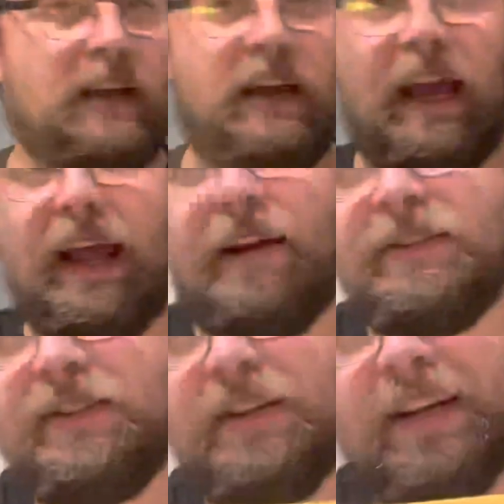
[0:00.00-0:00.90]
And
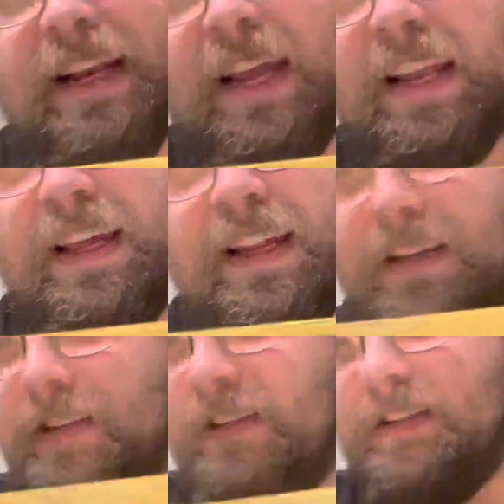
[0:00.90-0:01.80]
I was looking at it
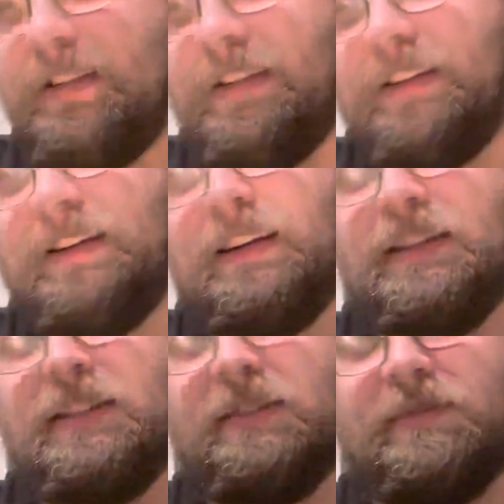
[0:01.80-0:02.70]

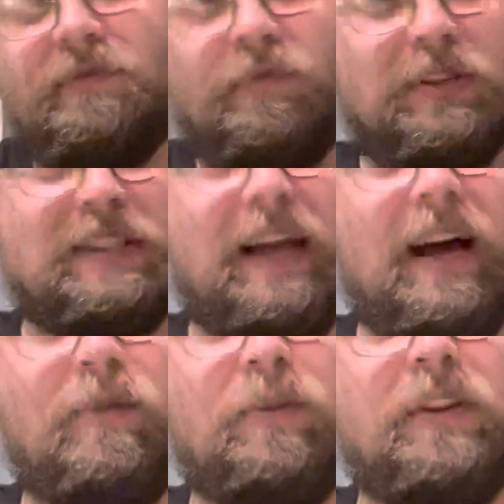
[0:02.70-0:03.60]
it just was
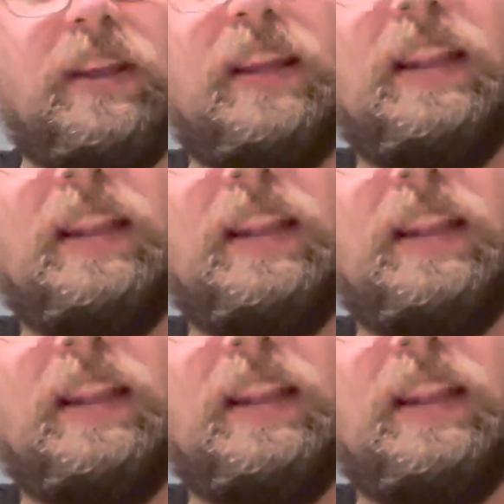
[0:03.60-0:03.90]
not worth it